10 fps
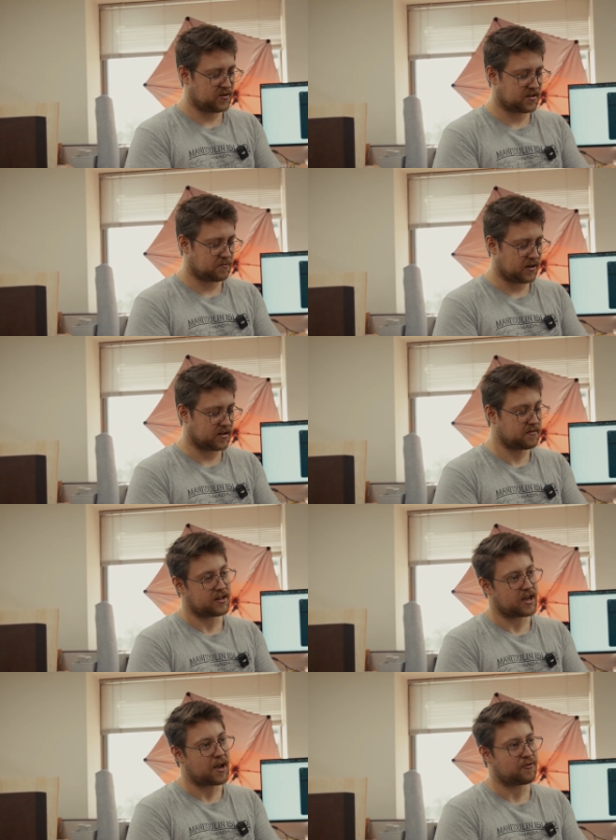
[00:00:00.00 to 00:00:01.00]
just because of
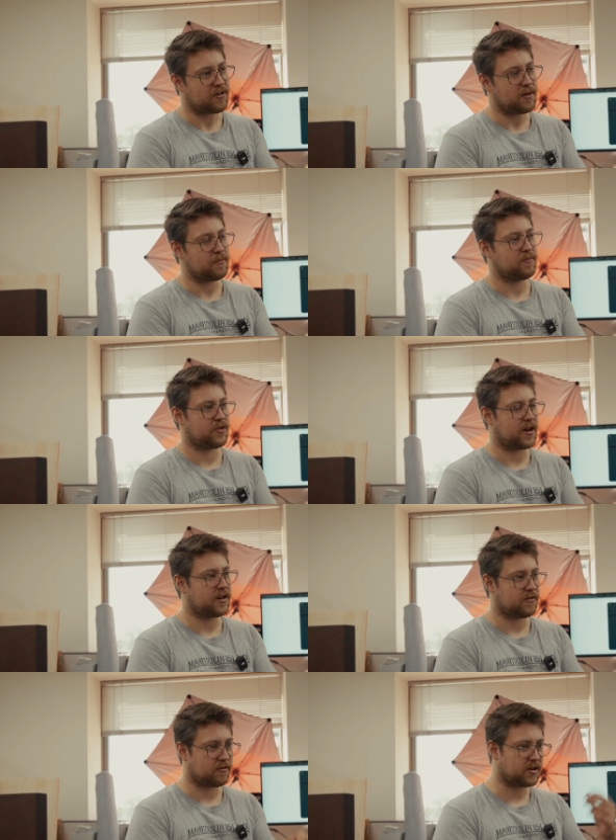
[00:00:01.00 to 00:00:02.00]
the time frame,
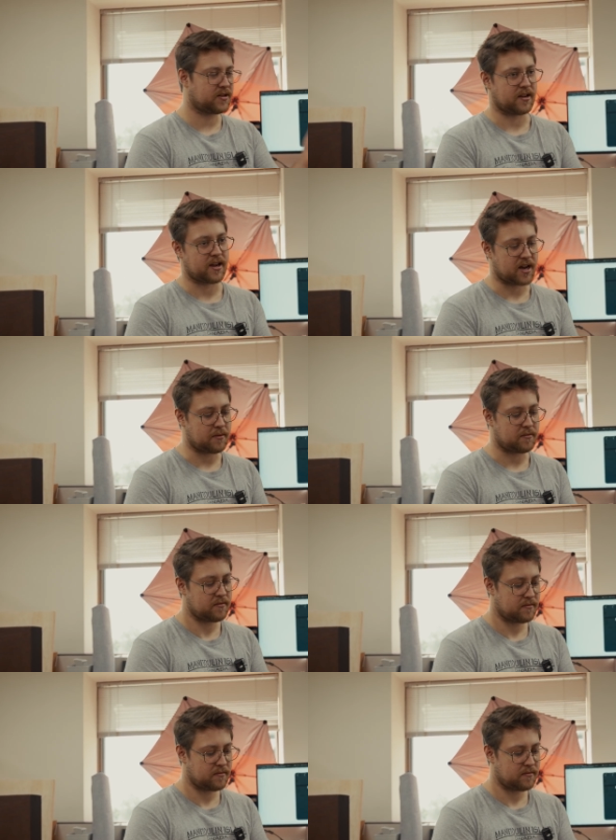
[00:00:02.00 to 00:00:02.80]
trying to rush the cam